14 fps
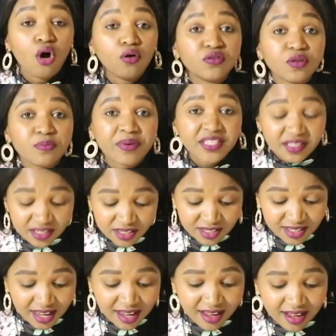Also,
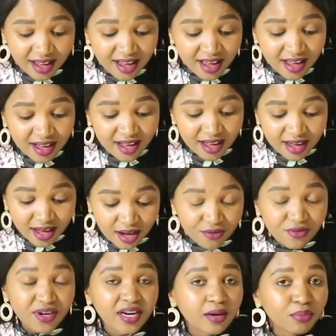besties, I
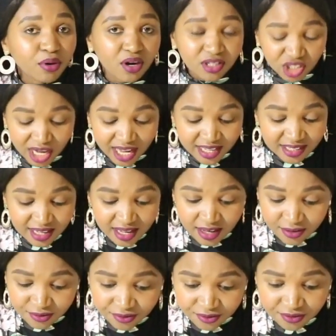really apologize
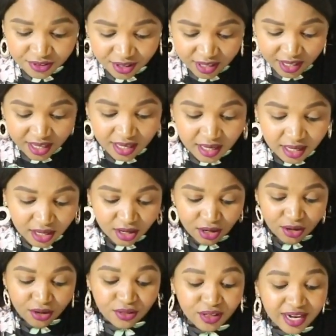if
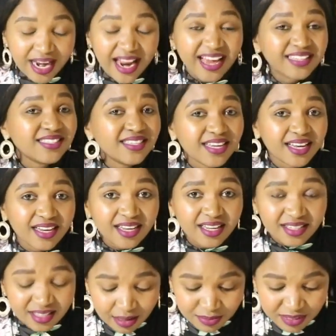the lighting
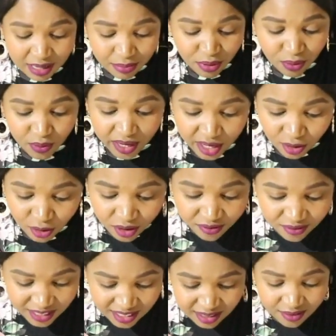is some type of way, or
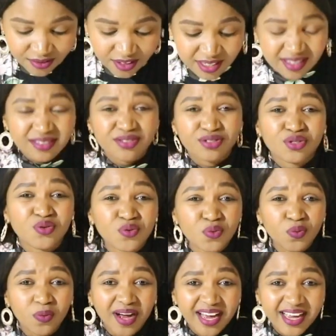if the surface is too
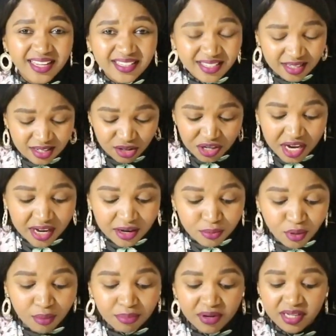white and you can't
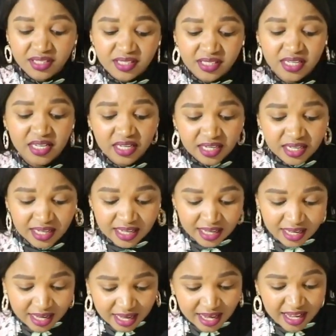properly see.
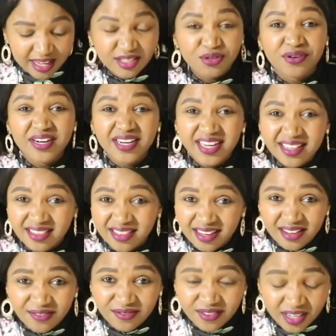It's already in the
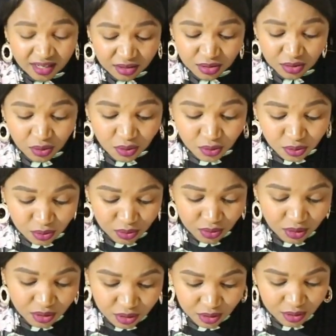evening, so
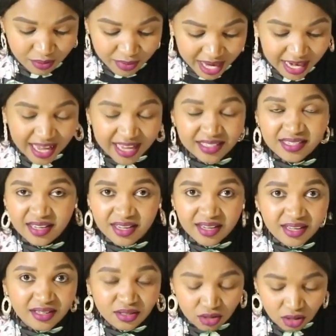my lighting
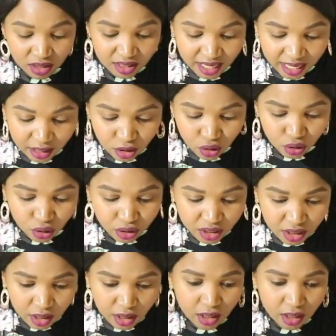is not that good.